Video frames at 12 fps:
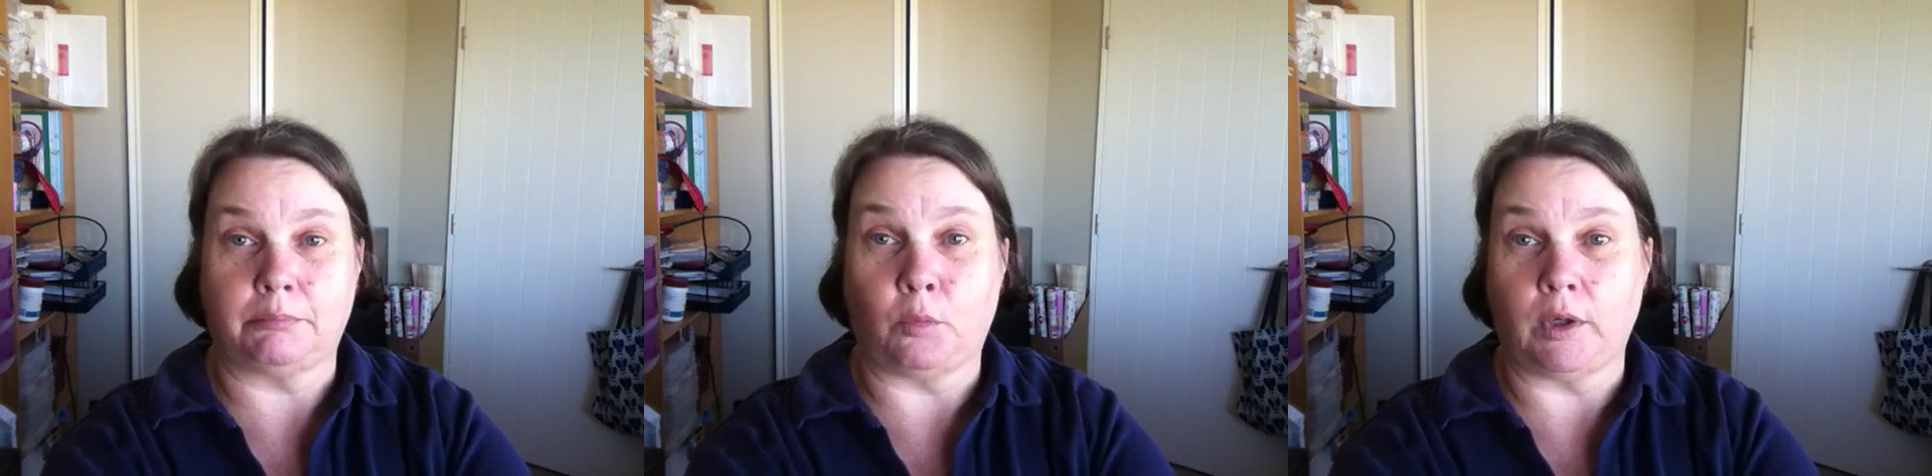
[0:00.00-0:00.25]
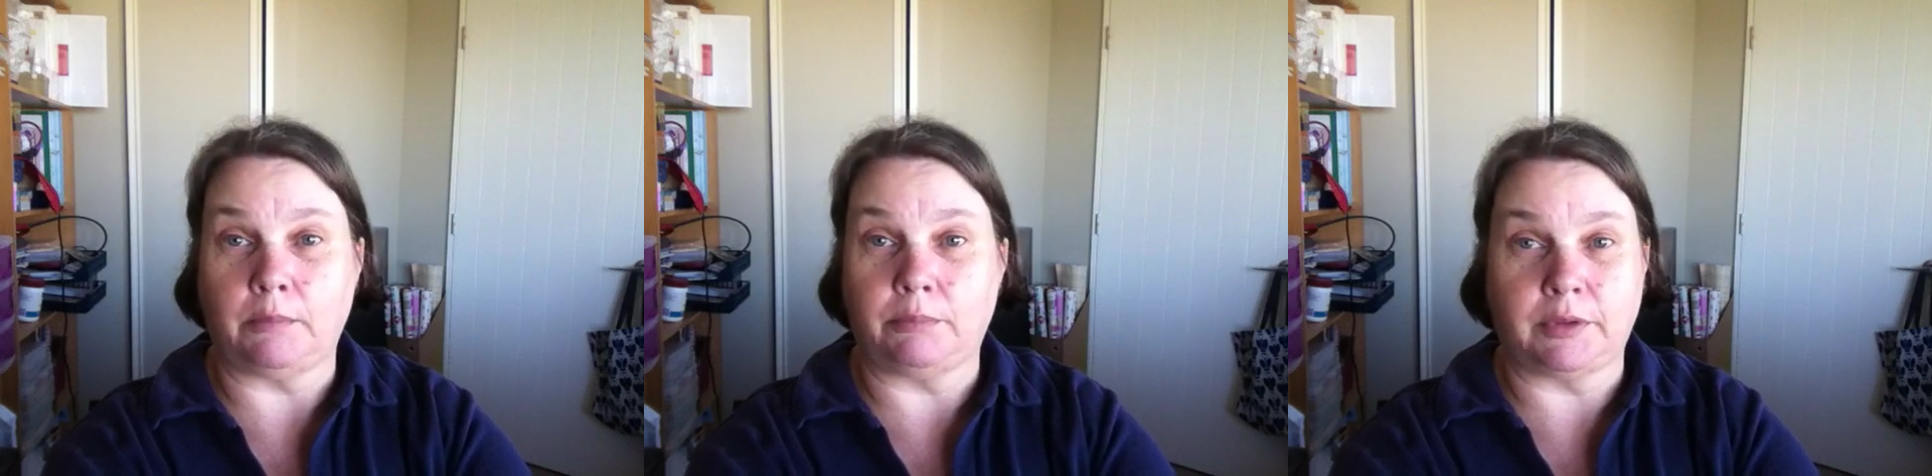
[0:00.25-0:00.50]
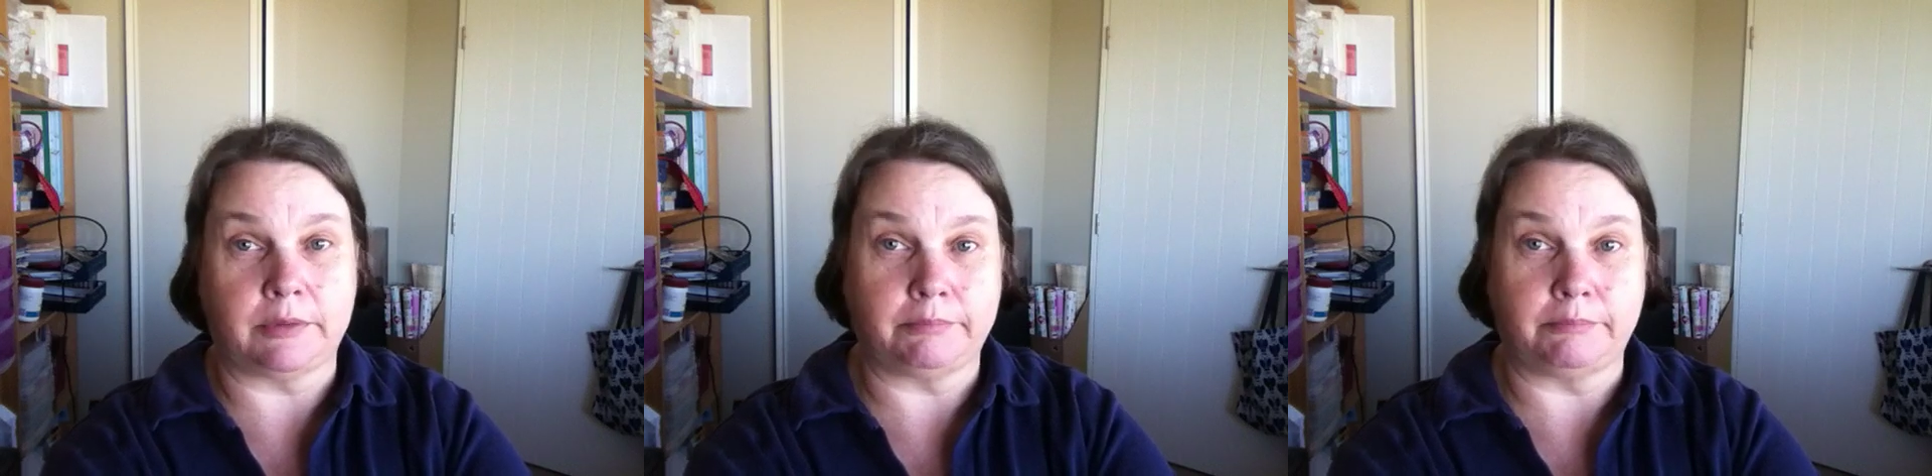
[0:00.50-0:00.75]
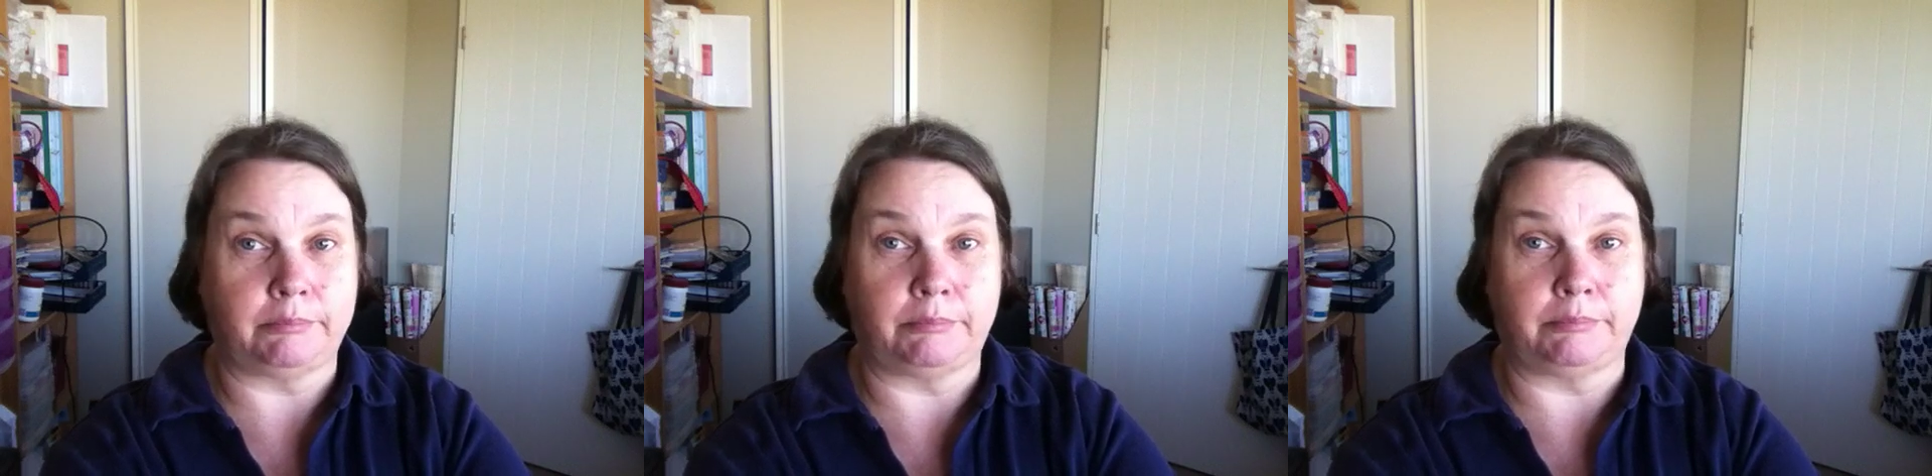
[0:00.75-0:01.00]
whips,
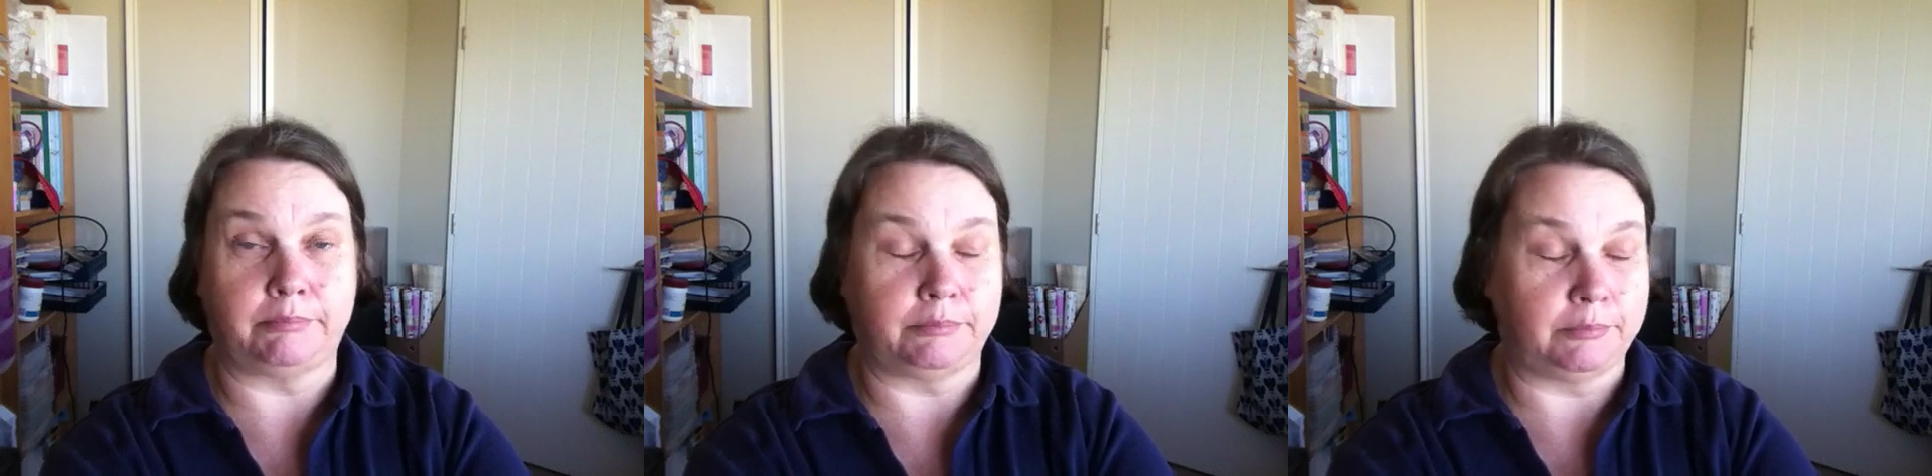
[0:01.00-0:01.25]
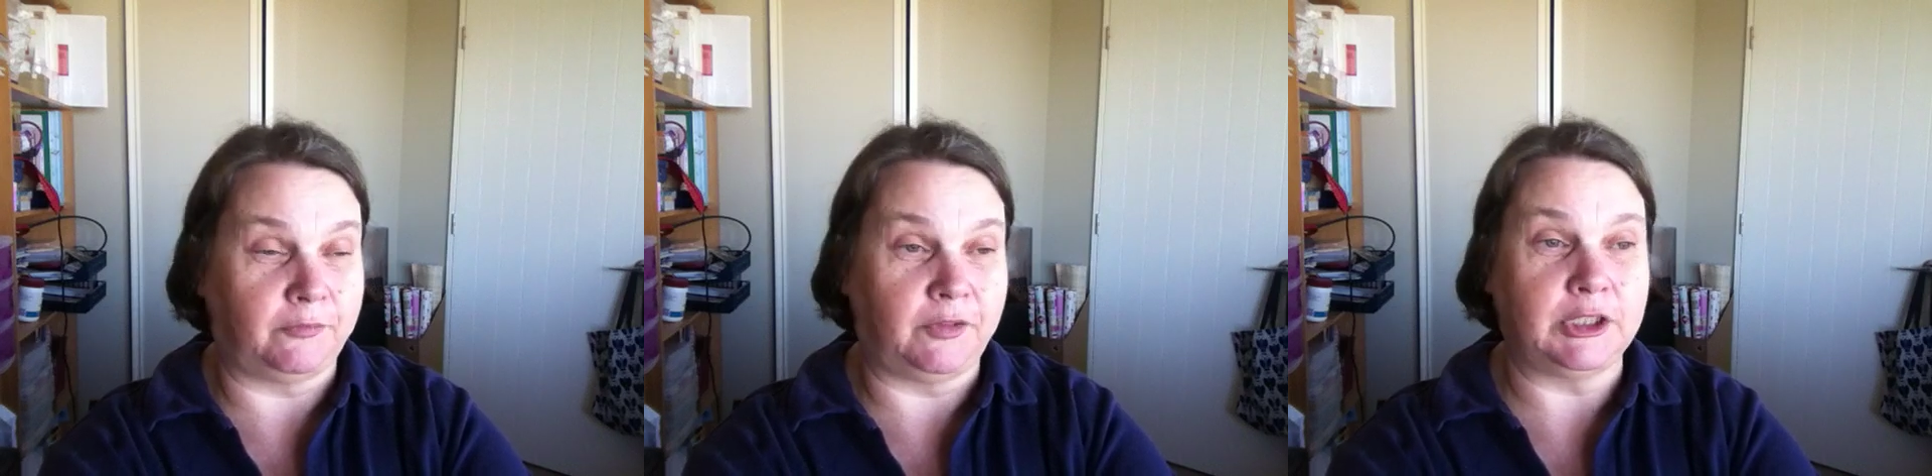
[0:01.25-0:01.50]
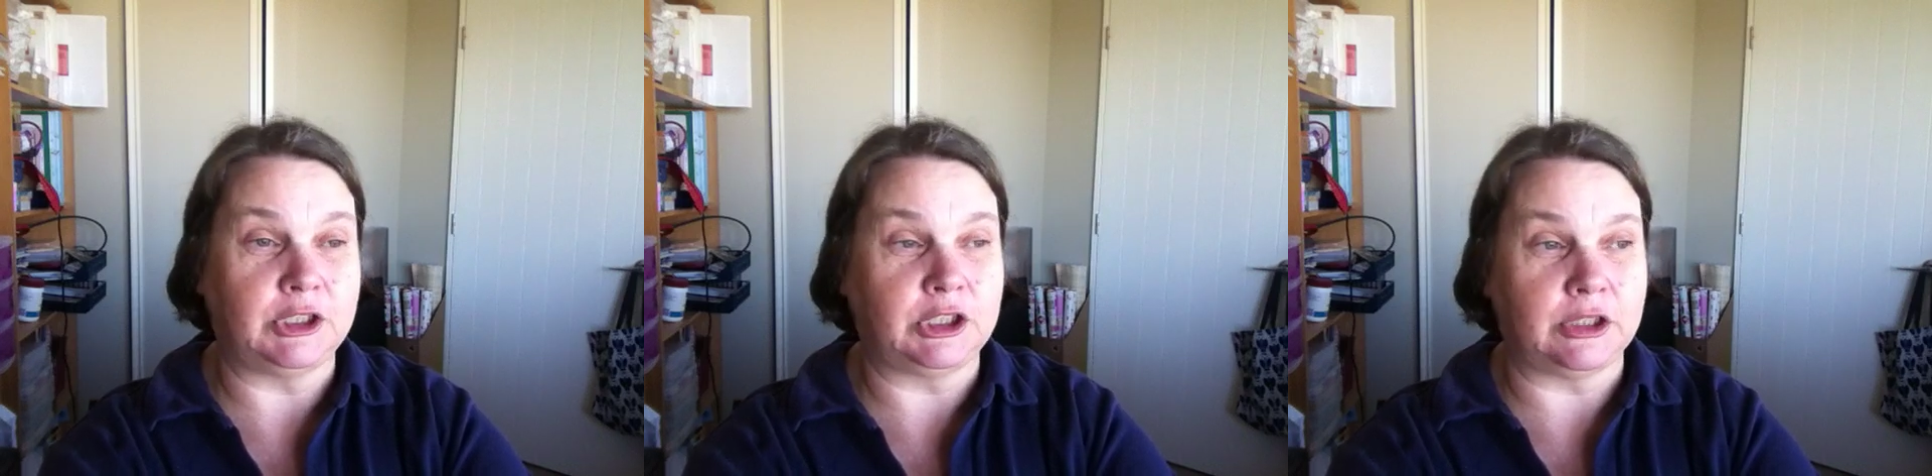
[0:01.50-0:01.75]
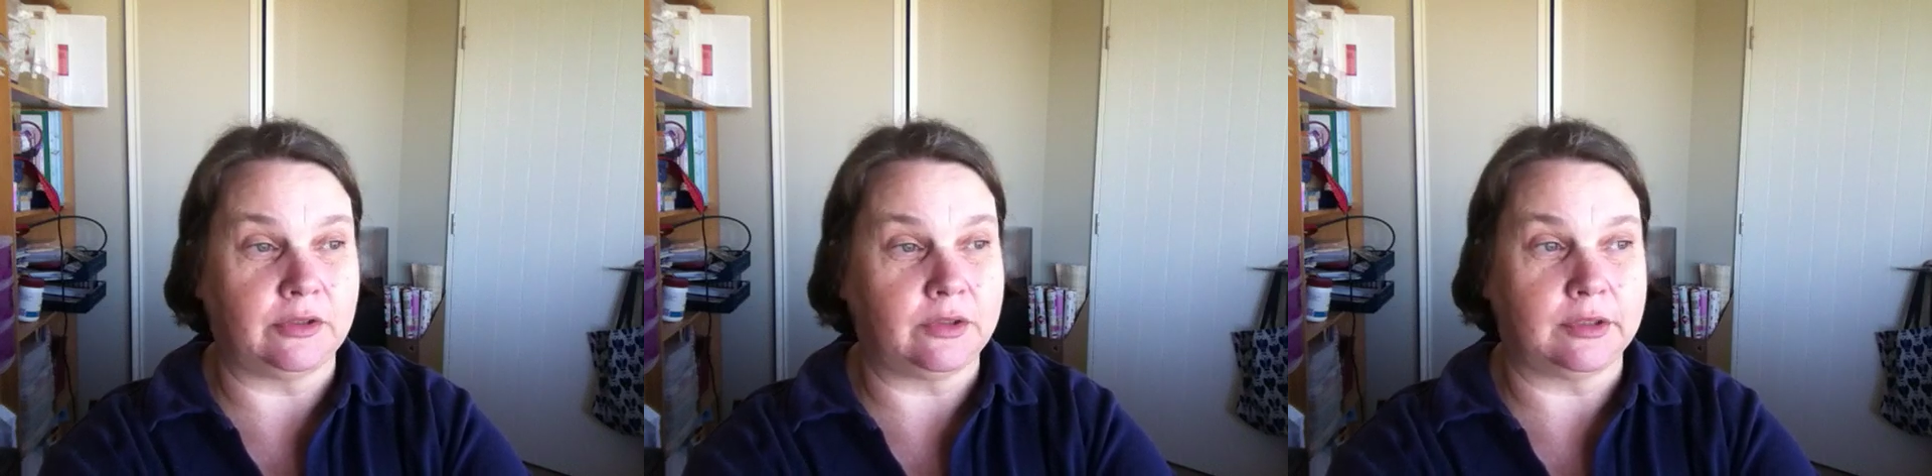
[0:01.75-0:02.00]

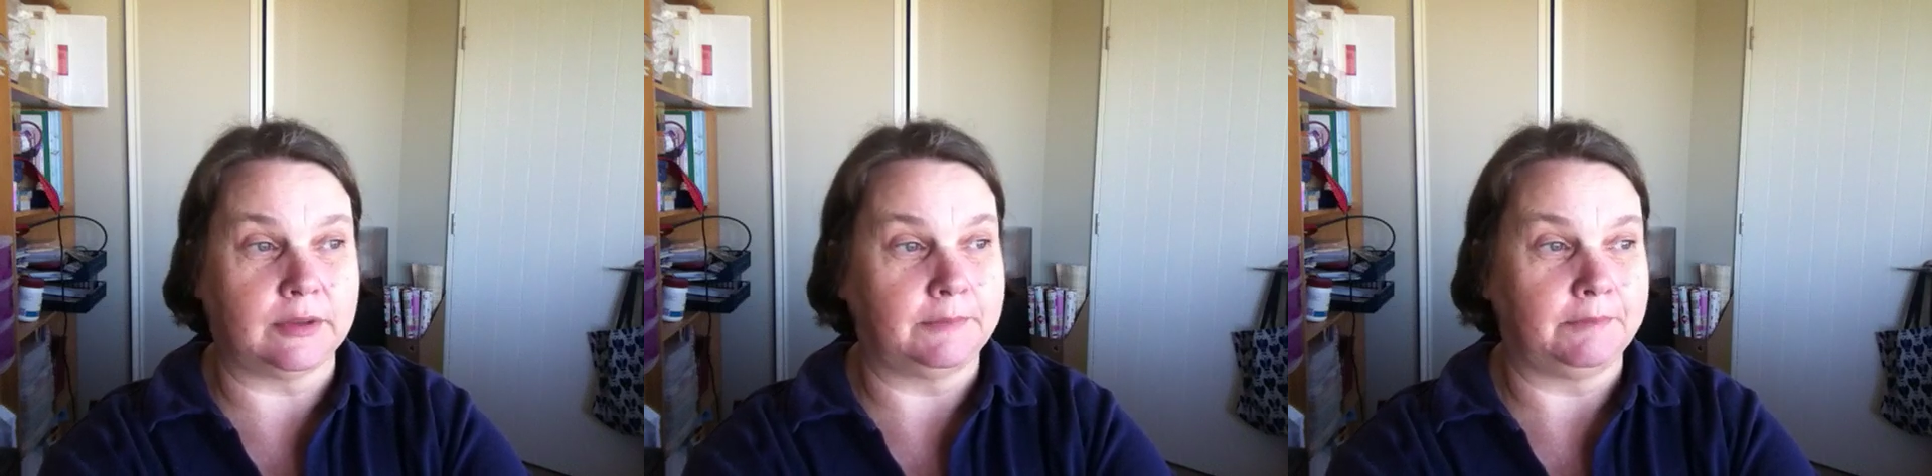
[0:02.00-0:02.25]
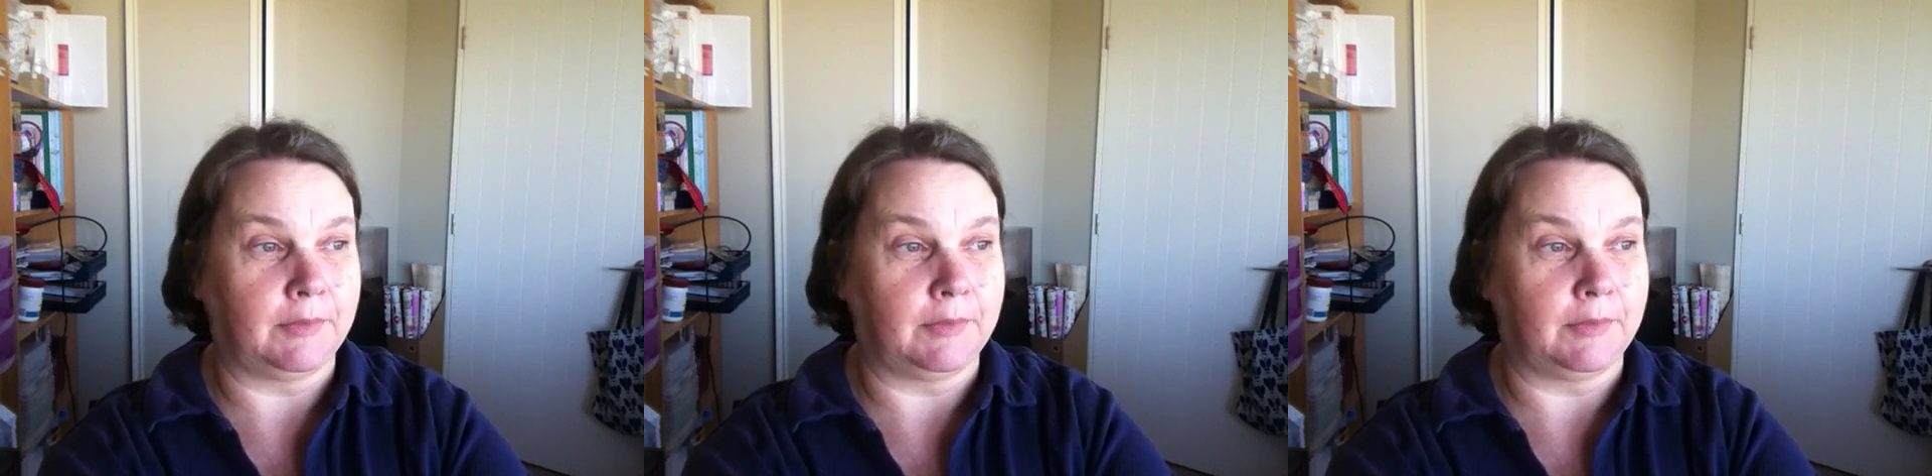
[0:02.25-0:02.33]
finishes,